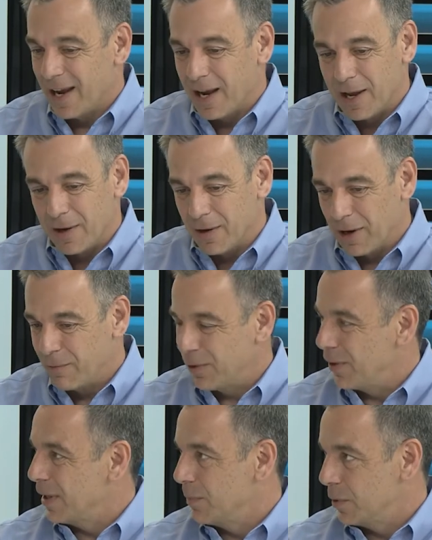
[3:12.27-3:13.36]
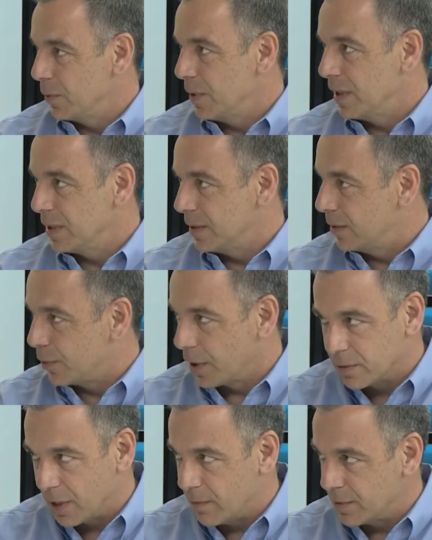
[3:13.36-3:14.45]
and everything in between,
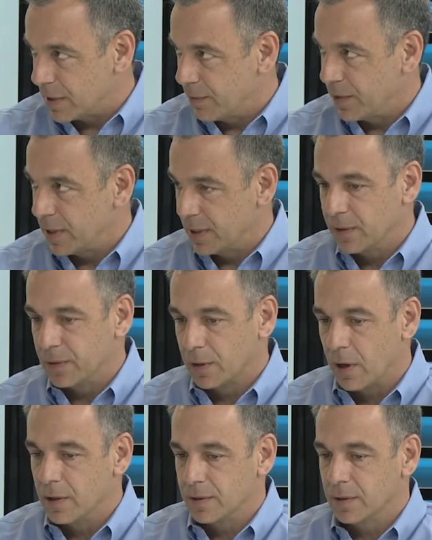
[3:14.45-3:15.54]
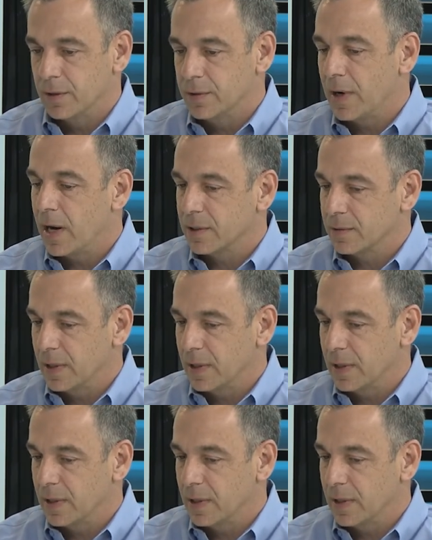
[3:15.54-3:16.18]
truck drivers, everything to get the cars to the track.